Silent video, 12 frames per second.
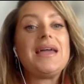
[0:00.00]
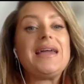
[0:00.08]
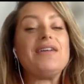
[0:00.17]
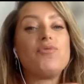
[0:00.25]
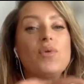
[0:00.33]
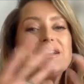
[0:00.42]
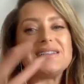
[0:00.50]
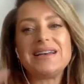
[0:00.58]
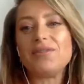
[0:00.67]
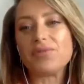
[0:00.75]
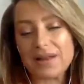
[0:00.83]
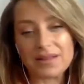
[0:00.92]
if we're
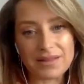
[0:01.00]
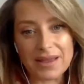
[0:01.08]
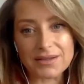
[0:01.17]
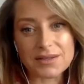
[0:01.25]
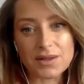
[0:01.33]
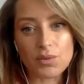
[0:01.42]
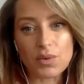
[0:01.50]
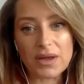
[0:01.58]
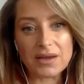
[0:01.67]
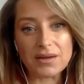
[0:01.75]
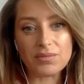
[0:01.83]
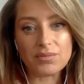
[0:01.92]
delivering things that
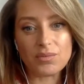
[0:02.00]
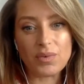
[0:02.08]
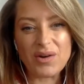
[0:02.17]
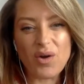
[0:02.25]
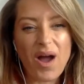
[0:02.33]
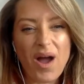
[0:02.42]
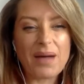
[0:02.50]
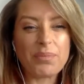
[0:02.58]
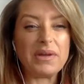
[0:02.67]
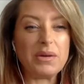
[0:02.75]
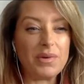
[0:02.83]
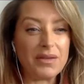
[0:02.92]
we we're not
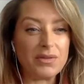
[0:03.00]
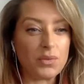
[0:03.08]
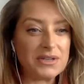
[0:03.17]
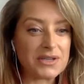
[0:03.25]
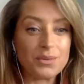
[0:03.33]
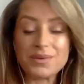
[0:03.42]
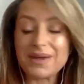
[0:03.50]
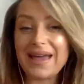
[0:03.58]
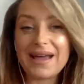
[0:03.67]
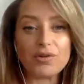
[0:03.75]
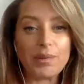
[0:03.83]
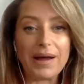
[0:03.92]
happy with or we don't
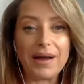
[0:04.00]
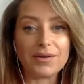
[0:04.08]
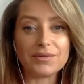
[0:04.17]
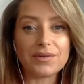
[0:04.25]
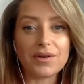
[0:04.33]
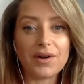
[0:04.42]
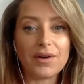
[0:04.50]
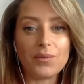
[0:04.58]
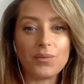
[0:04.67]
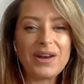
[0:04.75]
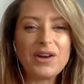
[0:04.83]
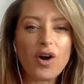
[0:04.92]
care about
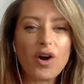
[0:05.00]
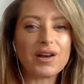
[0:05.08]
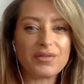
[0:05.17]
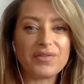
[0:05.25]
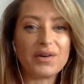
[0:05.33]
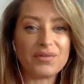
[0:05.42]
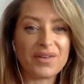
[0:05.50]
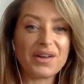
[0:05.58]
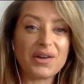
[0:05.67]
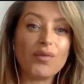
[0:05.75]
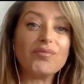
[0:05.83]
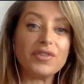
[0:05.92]
we're not going to feel very
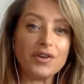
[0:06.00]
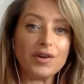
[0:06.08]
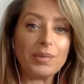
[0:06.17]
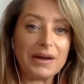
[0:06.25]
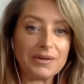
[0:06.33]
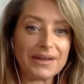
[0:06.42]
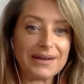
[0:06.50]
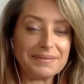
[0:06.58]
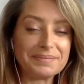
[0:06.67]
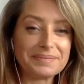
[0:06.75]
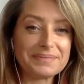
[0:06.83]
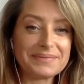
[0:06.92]
confident about that
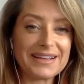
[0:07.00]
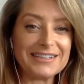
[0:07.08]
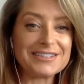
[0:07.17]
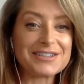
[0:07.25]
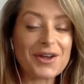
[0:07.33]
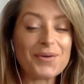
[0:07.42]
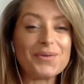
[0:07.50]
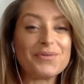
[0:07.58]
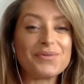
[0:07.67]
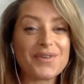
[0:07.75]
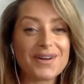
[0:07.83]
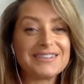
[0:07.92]
mm-hmm. and mm. so
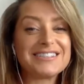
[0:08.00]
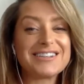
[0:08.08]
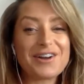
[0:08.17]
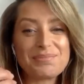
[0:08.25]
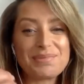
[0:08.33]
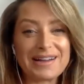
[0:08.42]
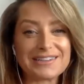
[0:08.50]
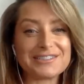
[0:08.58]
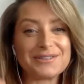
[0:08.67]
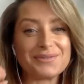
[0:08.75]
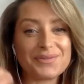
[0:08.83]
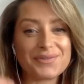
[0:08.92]
finding our
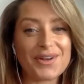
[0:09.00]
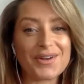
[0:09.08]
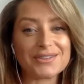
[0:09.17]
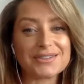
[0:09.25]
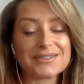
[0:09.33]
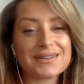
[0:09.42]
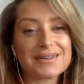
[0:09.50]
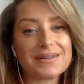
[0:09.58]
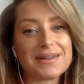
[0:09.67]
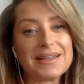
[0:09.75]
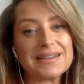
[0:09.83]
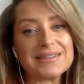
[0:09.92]
passion first
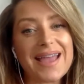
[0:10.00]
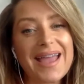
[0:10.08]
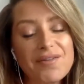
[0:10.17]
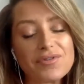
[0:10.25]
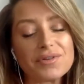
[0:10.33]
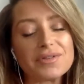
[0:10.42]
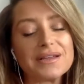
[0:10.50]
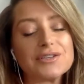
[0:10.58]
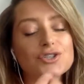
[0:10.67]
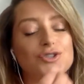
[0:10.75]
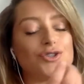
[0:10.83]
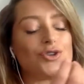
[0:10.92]
is everything
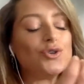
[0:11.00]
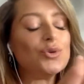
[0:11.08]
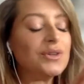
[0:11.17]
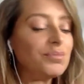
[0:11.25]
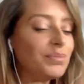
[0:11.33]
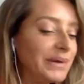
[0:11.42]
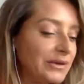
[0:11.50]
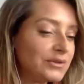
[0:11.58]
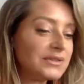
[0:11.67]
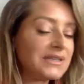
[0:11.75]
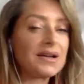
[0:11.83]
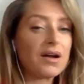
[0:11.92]
to do with
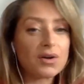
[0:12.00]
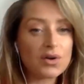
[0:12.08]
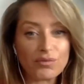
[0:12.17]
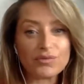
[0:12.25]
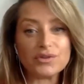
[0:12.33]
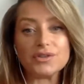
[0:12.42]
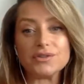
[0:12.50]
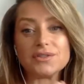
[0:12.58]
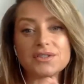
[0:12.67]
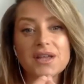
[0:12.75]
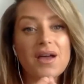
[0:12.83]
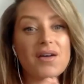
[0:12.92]
building our
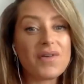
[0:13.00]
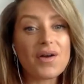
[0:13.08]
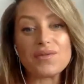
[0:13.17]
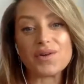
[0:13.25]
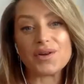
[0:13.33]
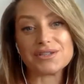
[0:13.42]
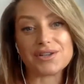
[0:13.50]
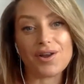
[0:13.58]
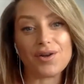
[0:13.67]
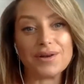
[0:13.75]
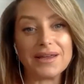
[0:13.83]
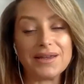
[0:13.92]
confidence very very
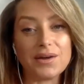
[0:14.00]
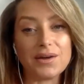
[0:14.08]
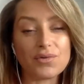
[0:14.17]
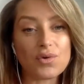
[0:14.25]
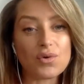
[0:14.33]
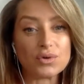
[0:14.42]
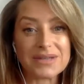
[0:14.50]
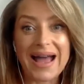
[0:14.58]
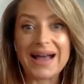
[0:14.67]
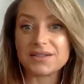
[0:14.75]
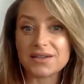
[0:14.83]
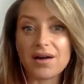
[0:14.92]
slowly of course
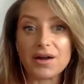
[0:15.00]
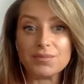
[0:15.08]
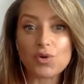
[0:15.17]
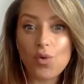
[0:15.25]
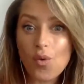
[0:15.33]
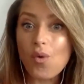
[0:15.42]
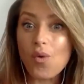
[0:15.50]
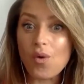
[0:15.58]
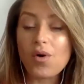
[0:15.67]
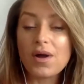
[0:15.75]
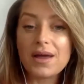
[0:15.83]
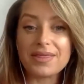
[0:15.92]
at times
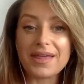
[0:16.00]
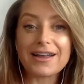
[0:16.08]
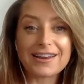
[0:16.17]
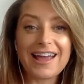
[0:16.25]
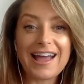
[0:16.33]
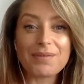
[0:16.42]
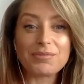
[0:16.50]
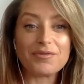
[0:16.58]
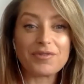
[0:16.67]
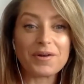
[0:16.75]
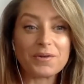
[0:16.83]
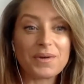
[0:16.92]
or that can happen
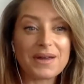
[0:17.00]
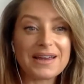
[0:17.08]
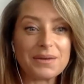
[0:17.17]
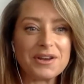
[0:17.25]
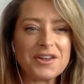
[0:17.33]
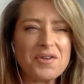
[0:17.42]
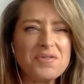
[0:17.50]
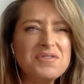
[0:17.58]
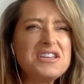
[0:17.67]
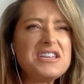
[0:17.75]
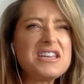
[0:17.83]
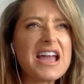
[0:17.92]
very quickly when you go
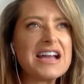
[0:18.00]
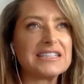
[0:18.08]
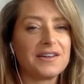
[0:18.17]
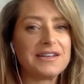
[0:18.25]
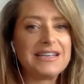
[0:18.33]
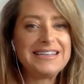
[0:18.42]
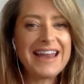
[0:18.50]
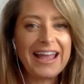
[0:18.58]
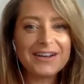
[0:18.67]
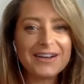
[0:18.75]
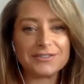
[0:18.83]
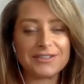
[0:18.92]
yes i
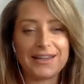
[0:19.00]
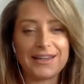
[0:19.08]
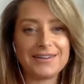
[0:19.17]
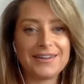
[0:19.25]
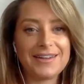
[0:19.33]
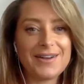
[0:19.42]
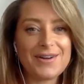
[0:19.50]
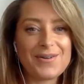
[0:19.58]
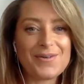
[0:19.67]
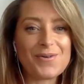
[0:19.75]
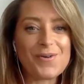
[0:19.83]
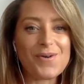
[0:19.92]
nailed it
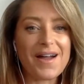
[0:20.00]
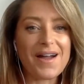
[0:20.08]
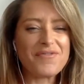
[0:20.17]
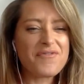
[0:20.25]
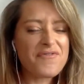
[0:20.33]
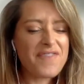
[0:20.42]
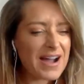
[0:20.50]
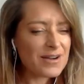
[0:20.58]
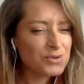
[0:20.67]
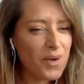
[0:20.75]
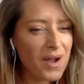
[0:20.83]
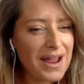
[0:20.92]
yeah. or i
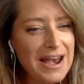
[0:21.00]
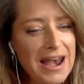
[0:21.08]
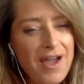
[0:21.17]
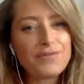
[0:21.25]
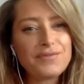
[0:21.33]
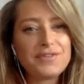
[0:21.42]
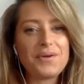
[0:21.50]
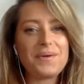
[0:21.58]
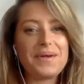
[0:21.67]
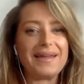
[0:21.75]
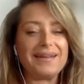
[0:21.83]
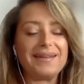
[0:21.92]
found what i love
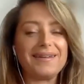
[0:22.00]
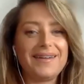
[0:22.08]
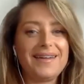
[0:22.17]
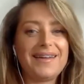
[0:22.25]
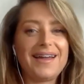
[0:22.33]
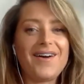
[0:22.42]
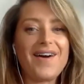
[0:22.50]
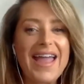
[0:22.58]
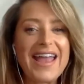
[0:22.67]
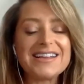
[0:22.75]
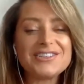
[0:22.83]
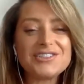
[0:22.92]
doing our
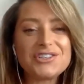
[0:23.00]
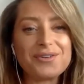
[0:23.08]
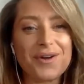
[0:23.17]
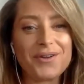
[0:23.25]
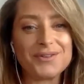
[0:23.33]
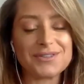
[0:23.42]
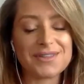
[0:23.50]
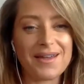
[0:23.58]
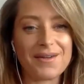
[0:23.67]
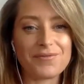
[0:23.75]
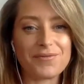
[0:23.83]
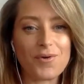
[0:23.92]
energy grows,
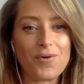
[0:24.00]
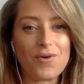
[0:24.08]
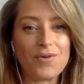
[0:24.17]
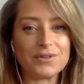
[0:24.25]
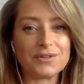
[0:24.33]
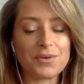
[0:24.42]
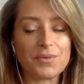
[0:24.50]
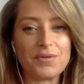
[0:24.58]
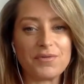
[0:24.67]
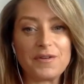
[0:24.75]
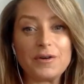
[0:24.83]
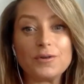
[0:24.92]
therefore. So we
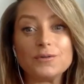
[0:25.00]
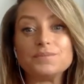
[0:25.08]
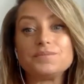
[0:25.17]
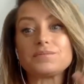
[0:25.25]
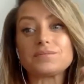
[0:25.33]
feel